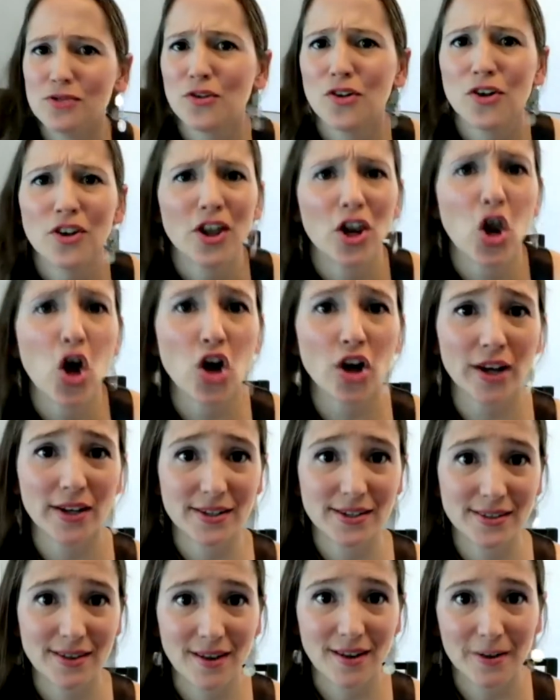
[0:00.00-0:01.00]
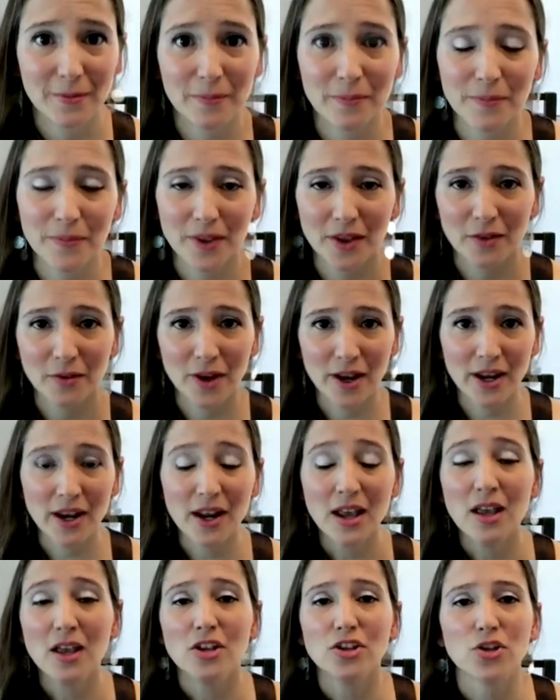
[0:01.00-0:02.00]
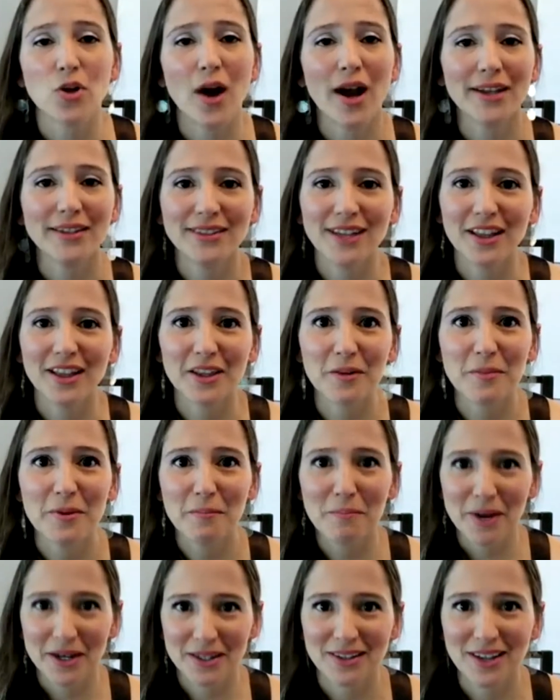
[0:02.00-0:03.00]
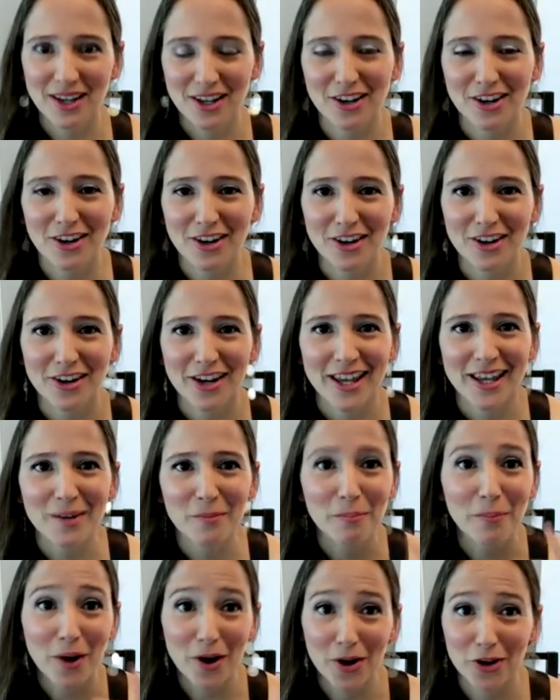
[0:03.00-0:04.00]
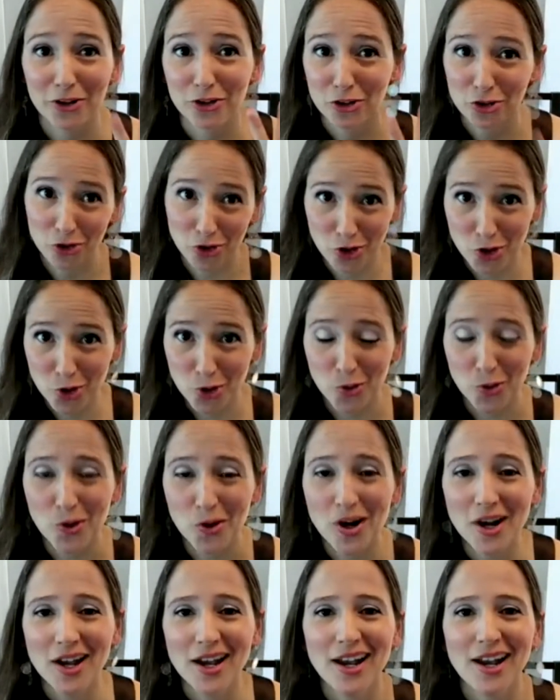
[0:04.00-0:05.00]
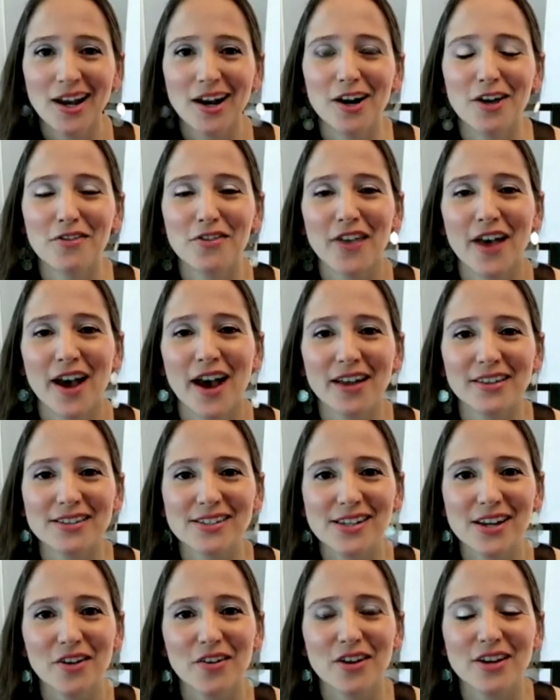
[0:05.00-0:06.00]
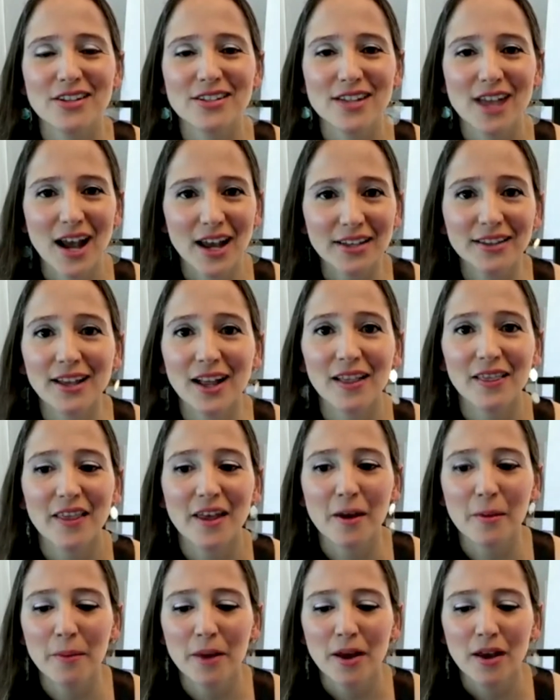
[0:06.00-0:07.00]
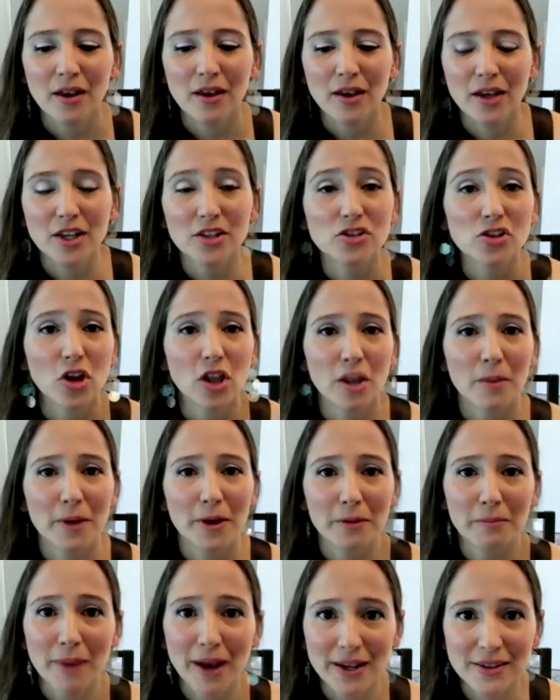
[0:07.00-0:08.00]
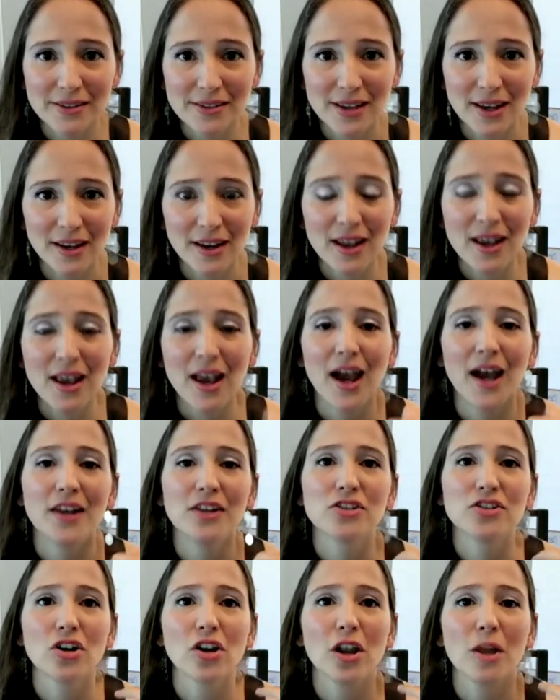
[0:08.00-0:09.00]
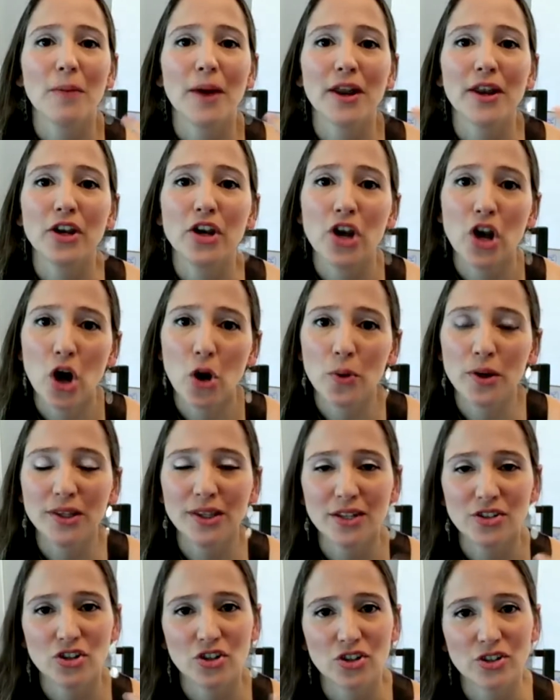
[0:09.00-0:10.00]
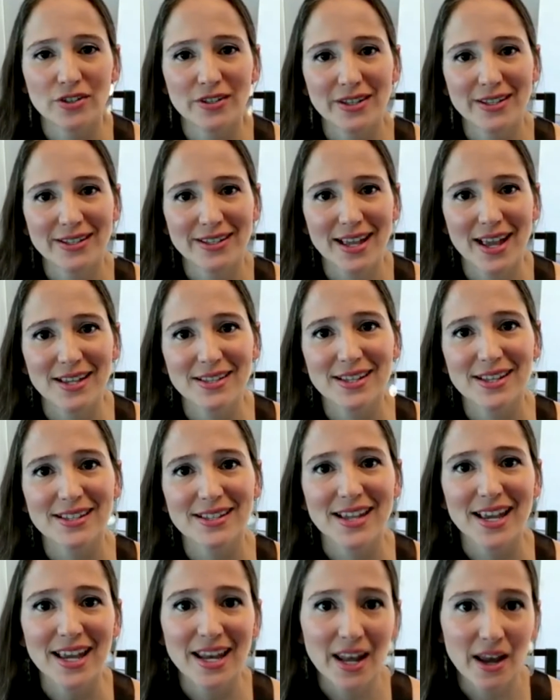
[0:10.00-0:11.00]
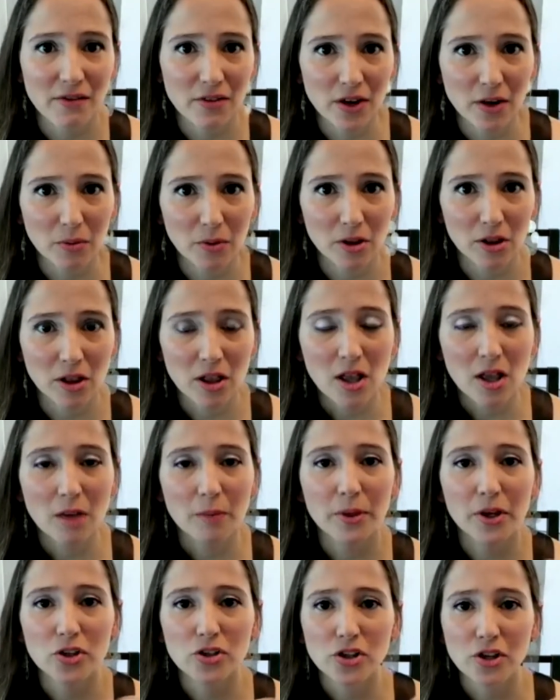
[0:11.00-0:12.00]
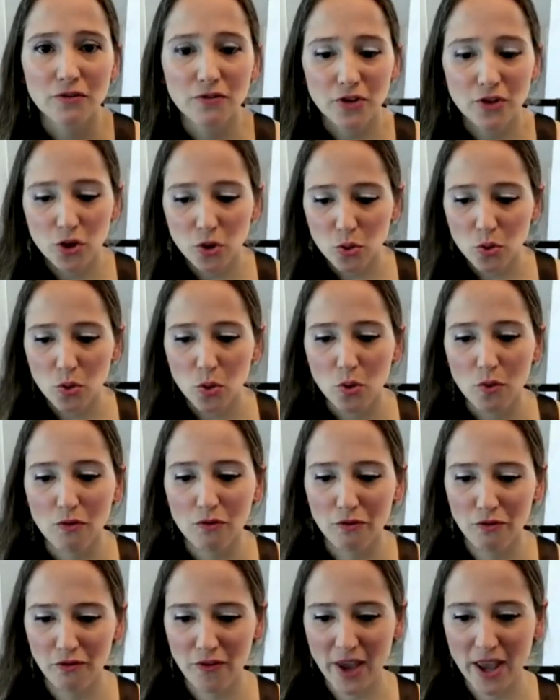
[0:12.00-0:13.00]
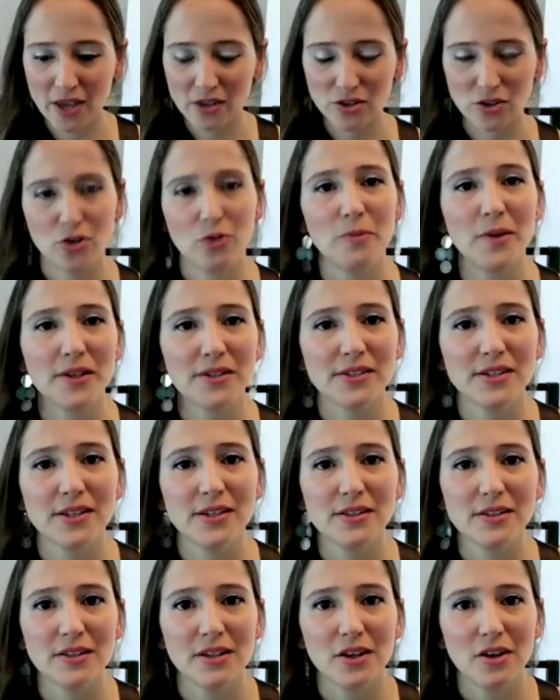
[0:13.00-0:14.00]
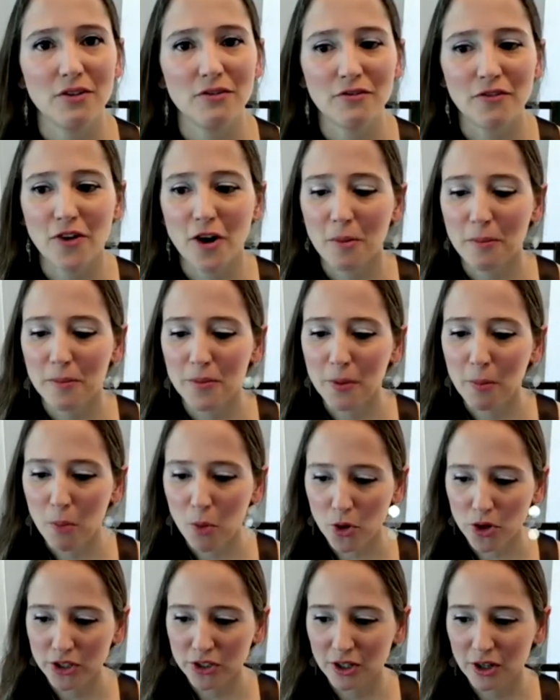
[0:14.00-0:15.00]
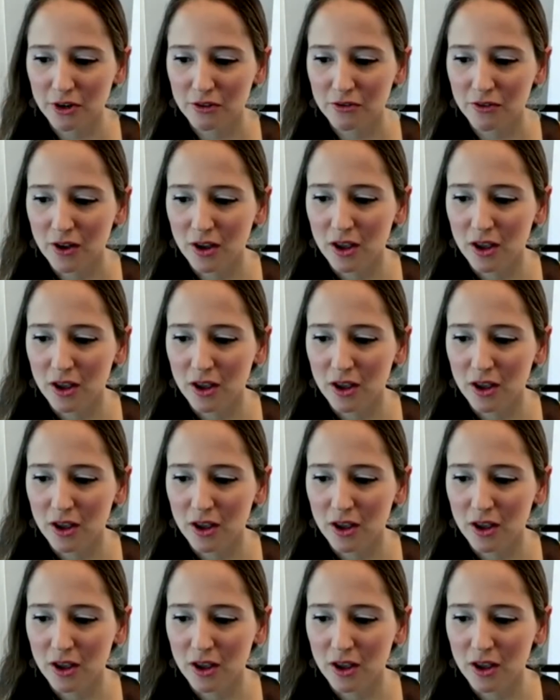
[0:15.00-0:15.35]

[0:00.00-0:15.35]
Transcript: for the longest time, right? So I tell them in particular in part 2 of that series, I tell them, it's all about mindset, and it's all about knowing that your success is inevitable. Because if you face your business from the point of,